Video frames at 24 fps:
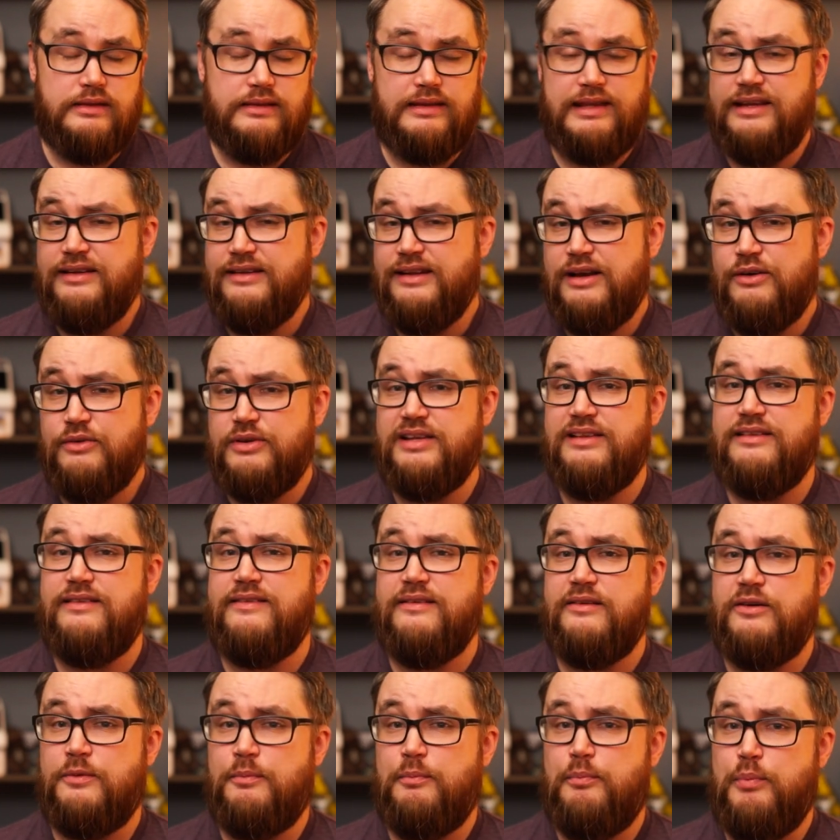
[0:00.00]
they now
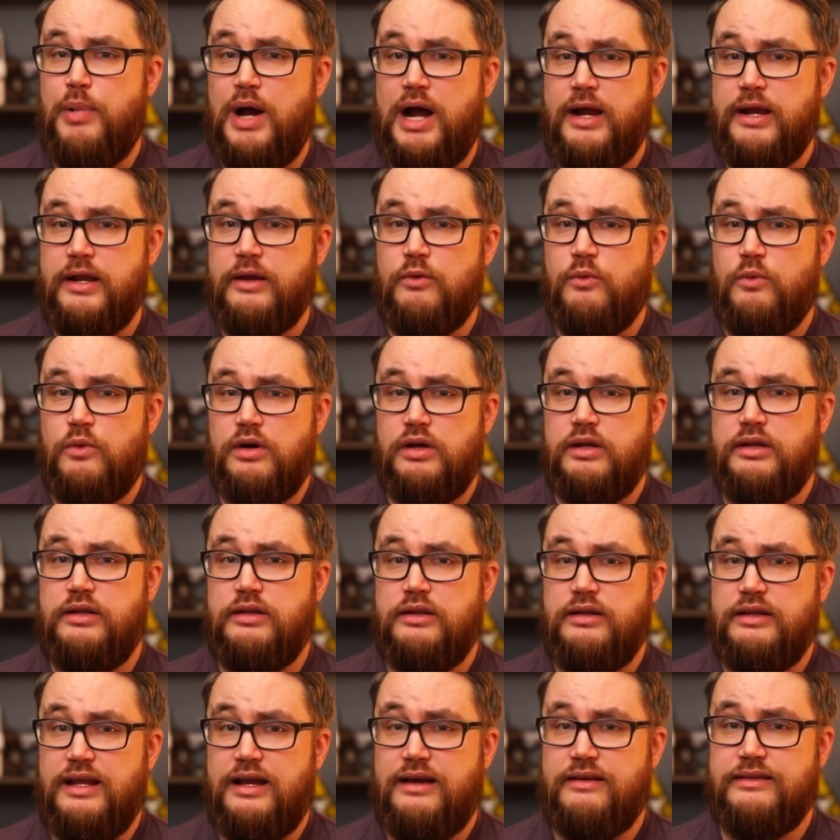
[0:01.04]
consider buying
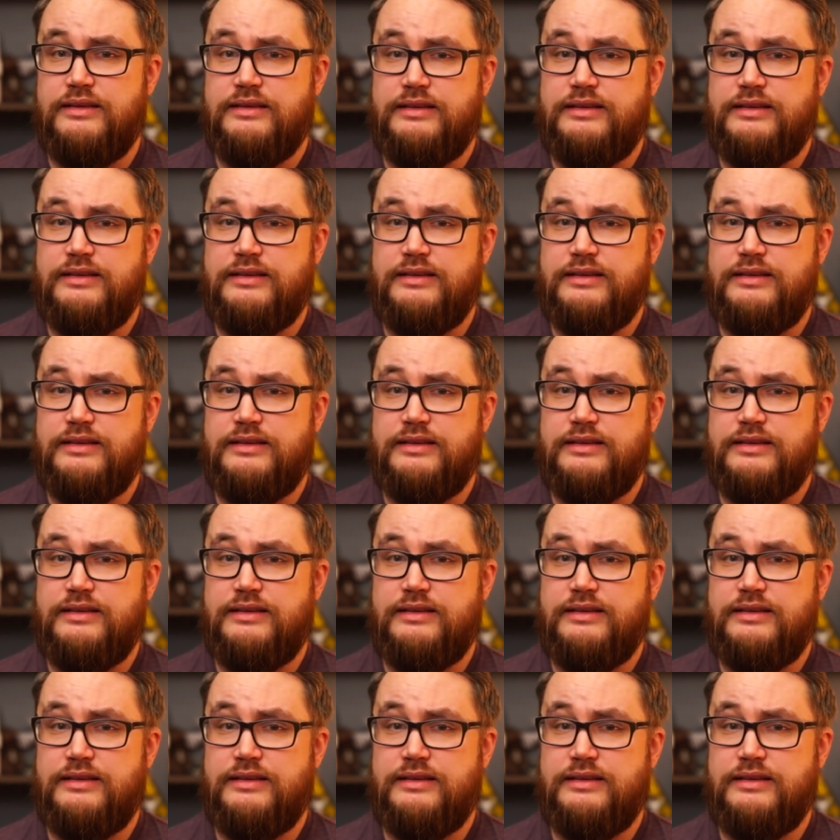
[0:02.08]
one now